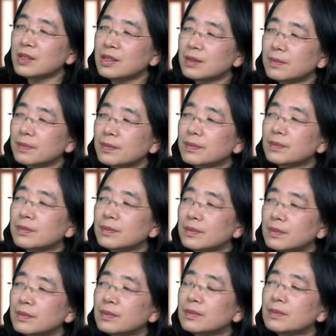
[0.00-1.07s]

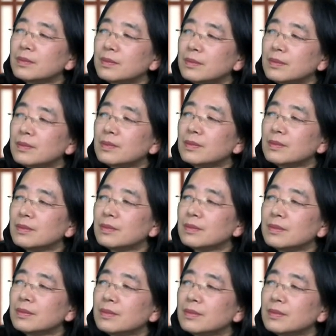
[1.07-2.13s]

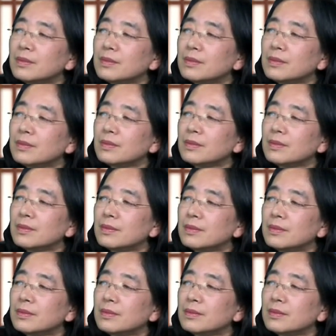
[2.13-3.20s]

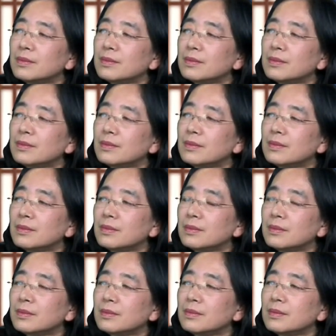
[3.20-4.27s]

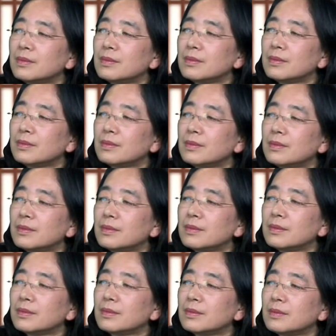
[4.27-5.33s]

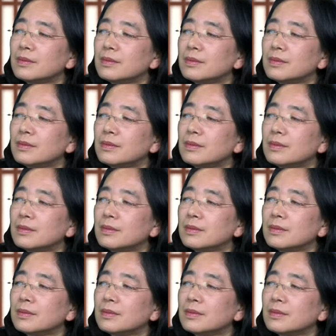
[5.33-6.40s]

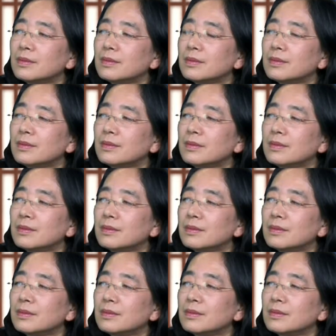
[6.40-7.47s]

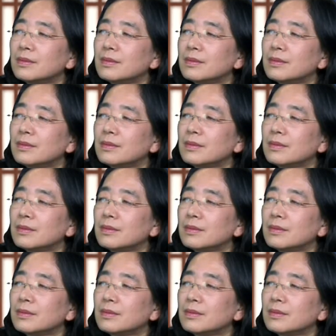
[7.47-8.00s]
(not speaking)